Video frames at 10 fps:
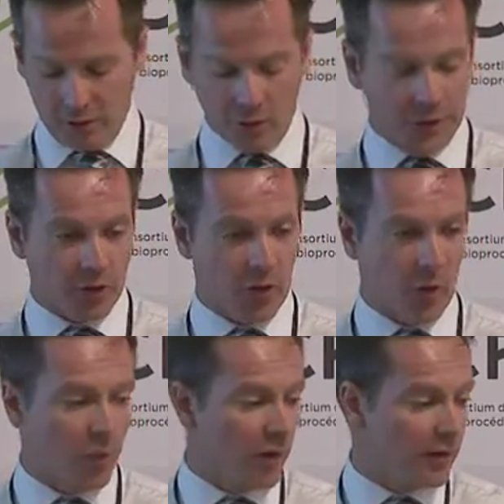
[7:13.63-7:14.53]
during the
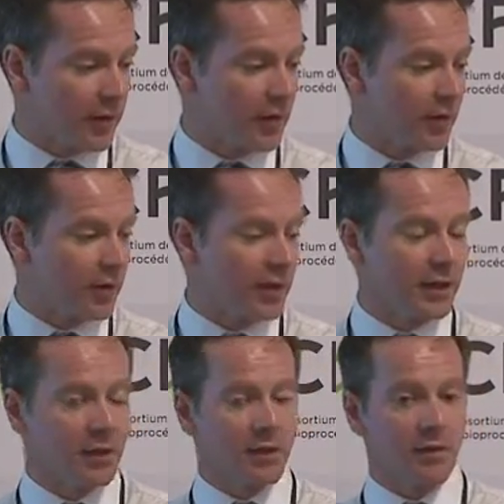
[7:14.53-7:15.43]
whole process. So the
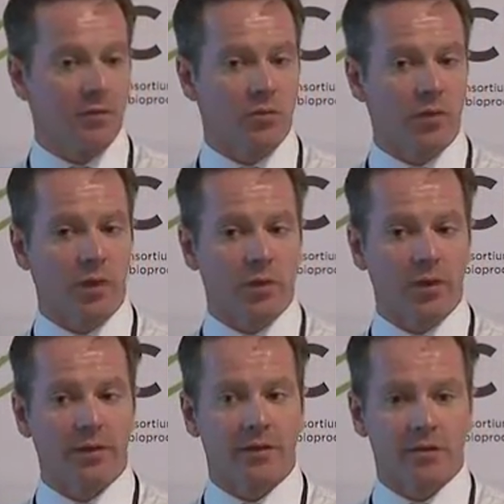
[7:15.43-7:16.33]
idea is to
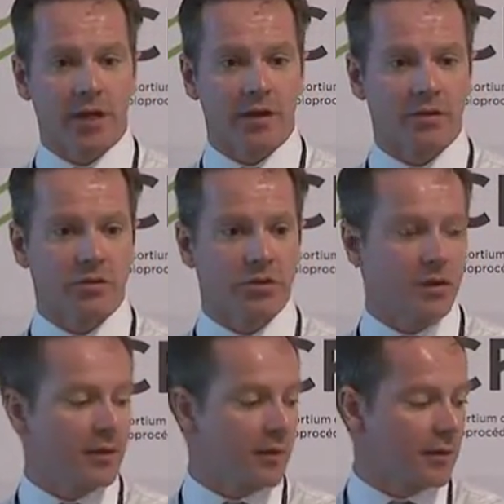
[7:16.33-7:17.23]
always challenge
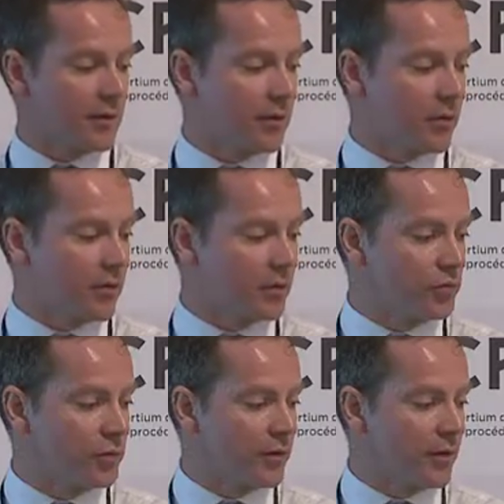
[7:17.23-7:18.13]
these
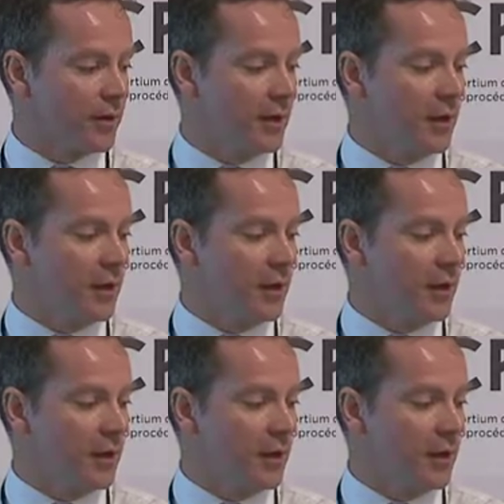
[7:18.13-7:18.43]
solutions.